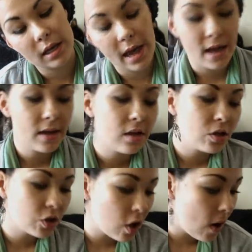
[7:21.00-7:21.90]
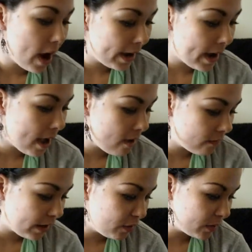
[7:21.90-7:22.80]
Yeah, so I
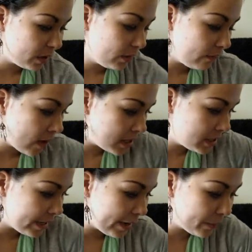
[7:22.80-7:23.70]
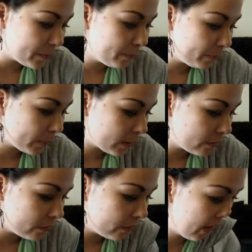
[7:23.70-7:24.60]
have a really fun tip. You